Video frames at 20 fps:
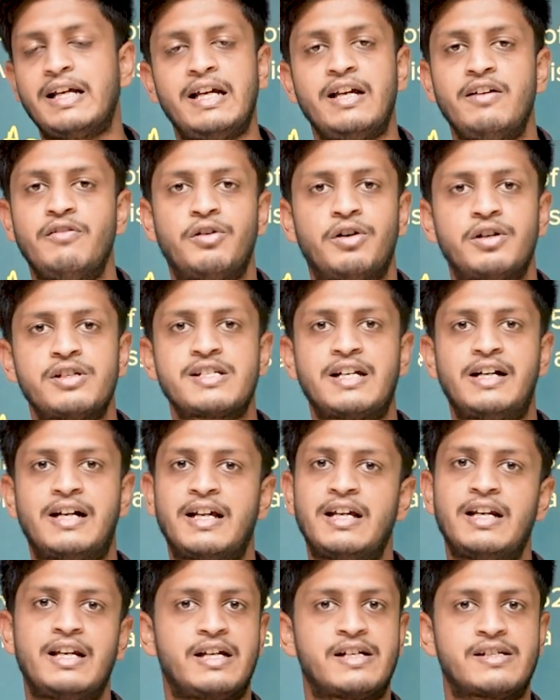A was
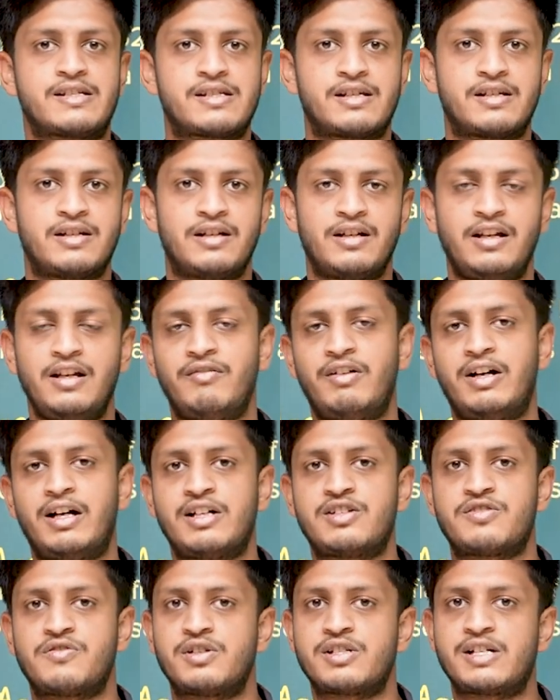getting an ace. Event
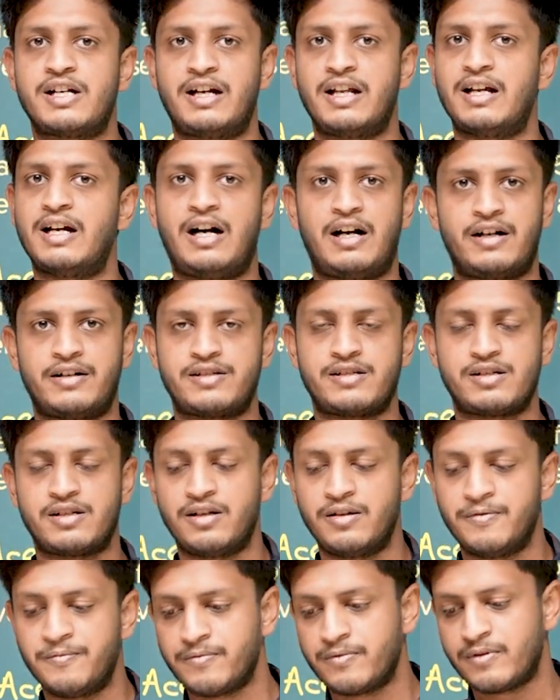H was getting
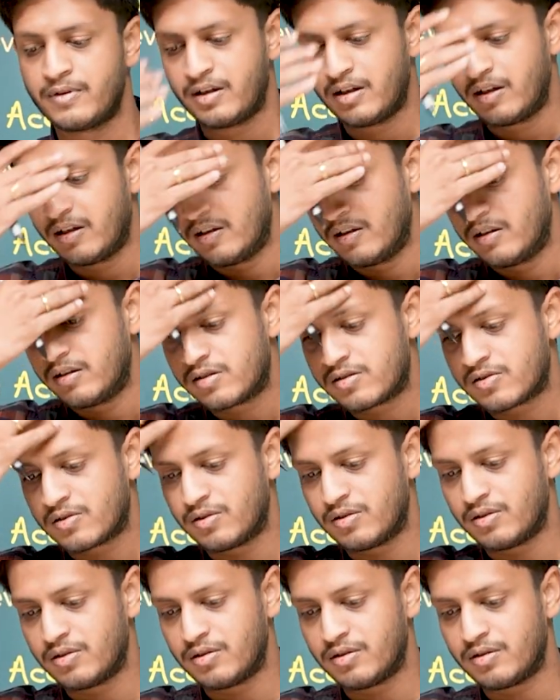hearts.
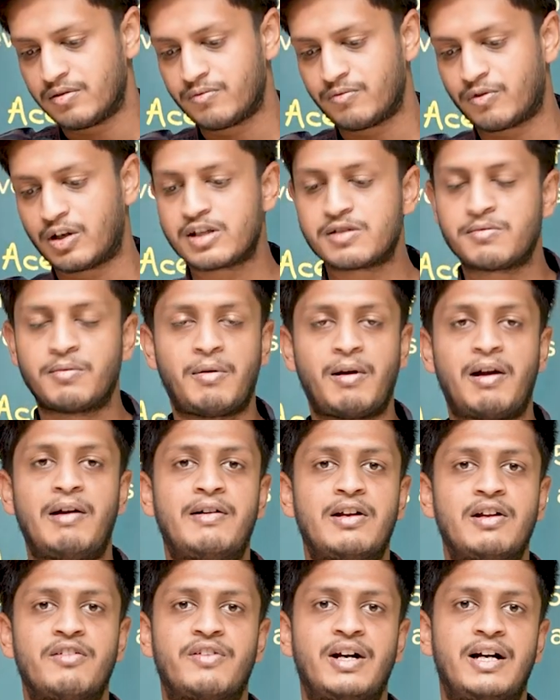So what is the
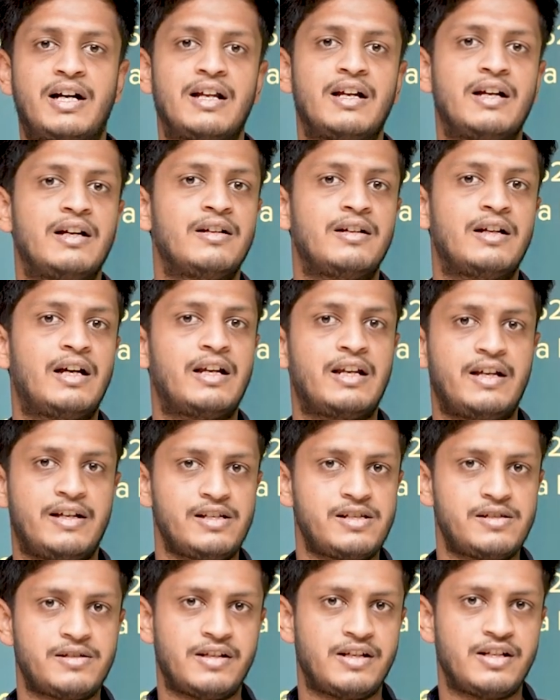probability of getting an
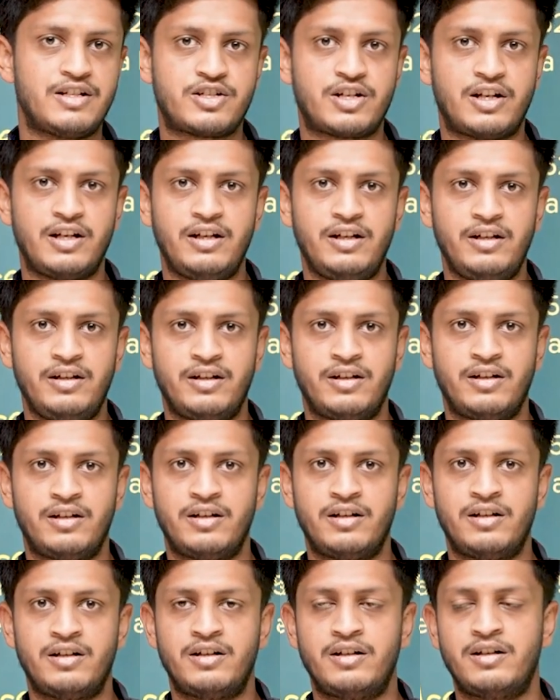ace initially?
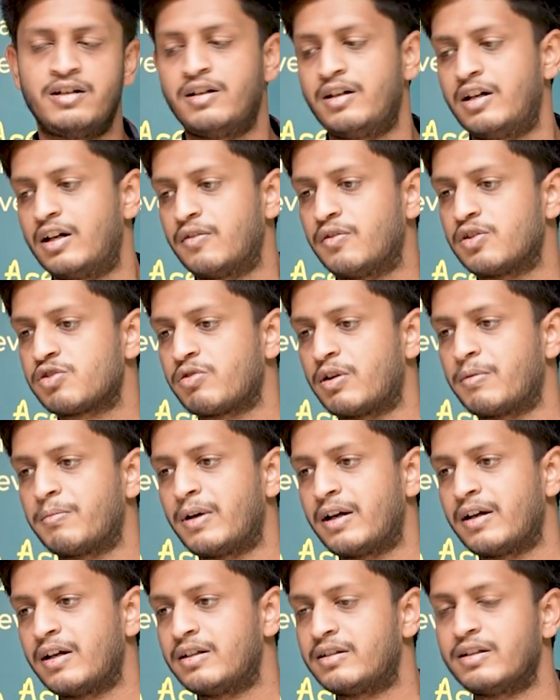It was 1
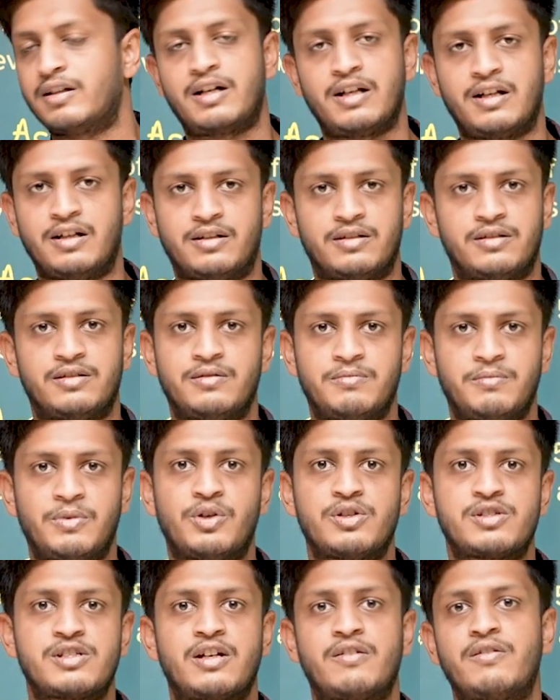by 13
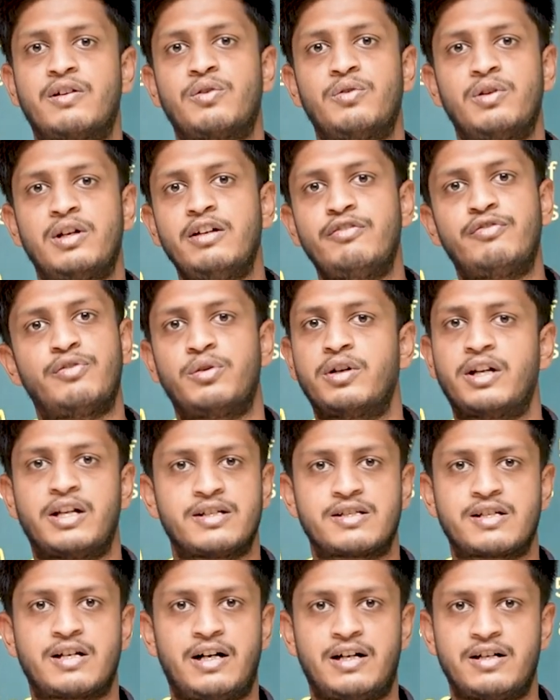because there were only 4
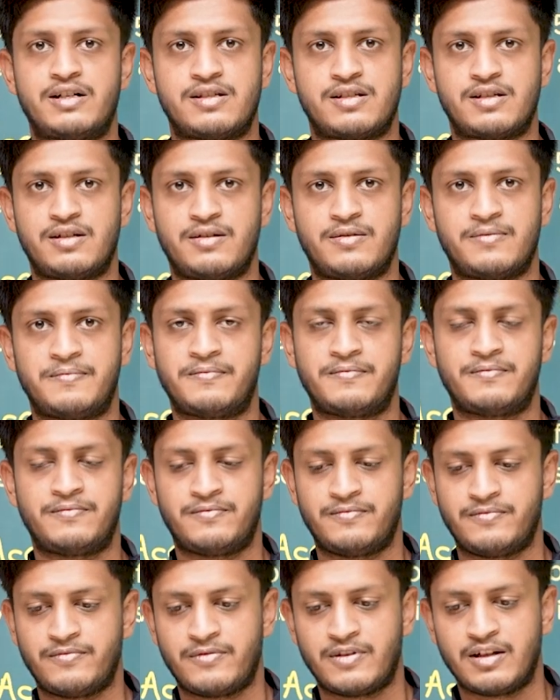ace cards.
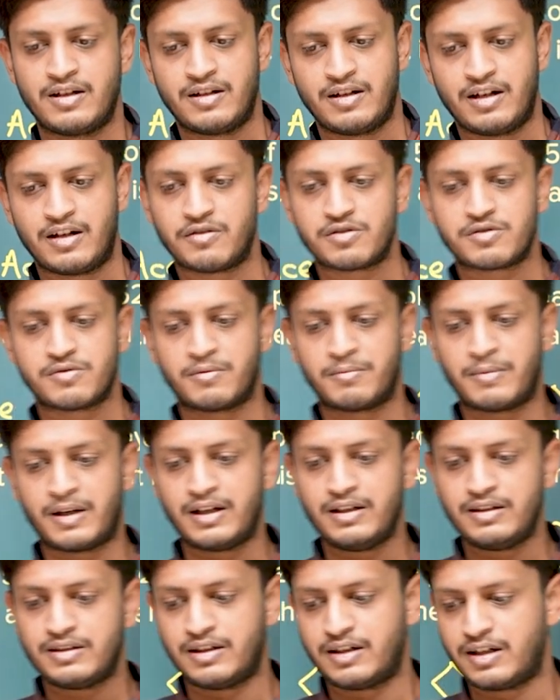It was 1
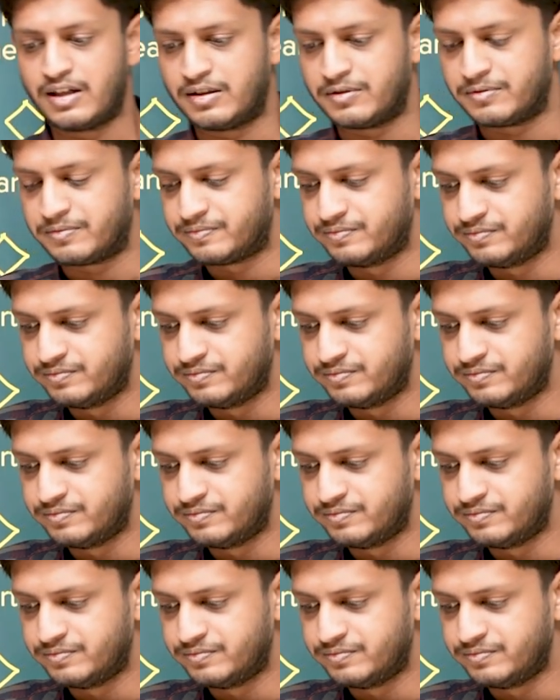by 13.